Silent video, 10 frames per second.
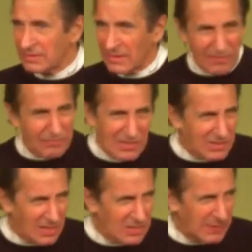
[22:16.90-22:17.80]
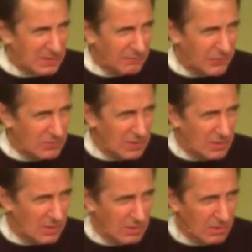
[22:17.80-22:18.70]
Have these things been confusing to
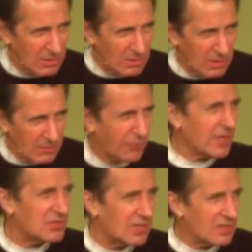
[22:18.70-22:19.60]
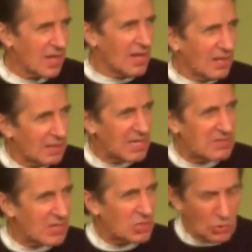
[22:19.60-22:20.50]
you? For instance, let me
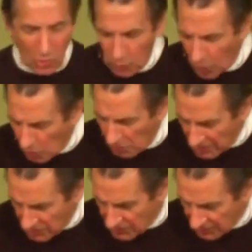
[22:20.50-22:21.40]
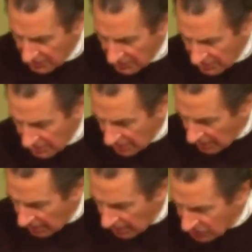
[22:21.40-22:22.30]
take you to Romans
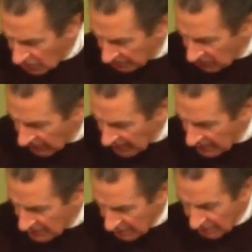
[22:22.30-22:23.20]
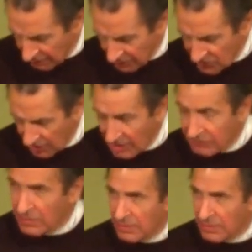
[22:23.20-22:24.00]
uh, chapter 8, verse 11.